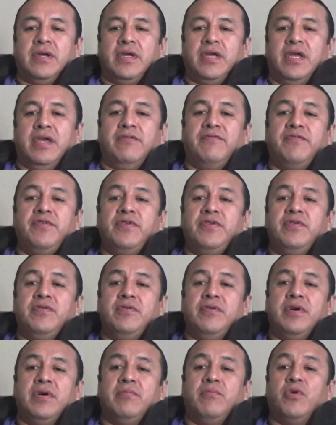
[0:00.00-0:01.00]
if
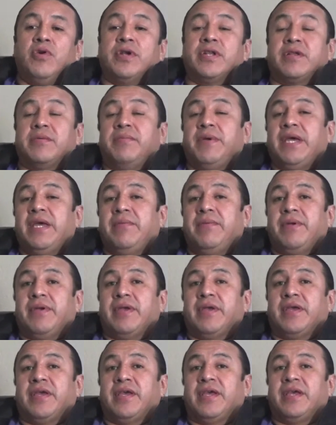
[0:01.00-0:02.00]
you abort the baby,
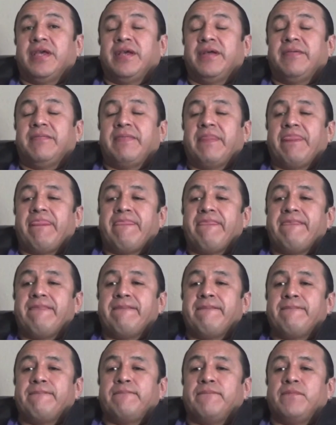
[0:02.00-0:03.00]

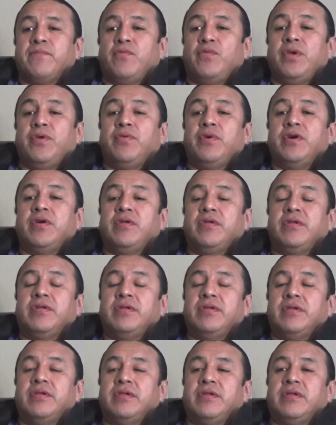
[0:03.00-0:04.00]

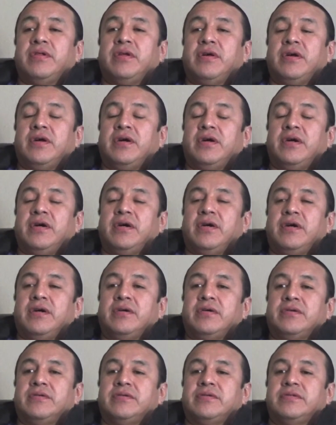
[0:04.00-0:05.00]

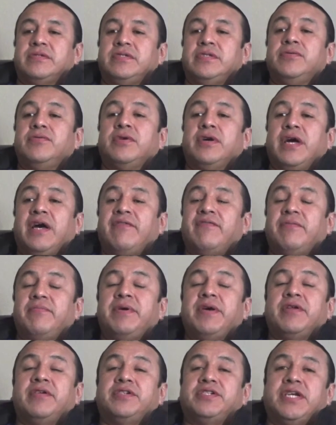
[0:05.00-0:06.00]
you will have a
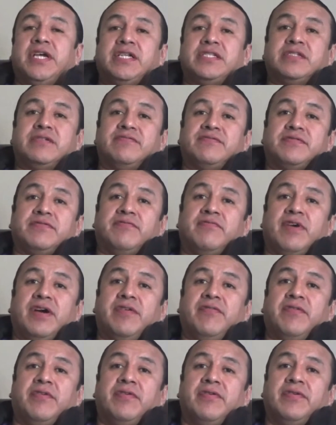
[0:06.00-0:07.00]
better chance of survival.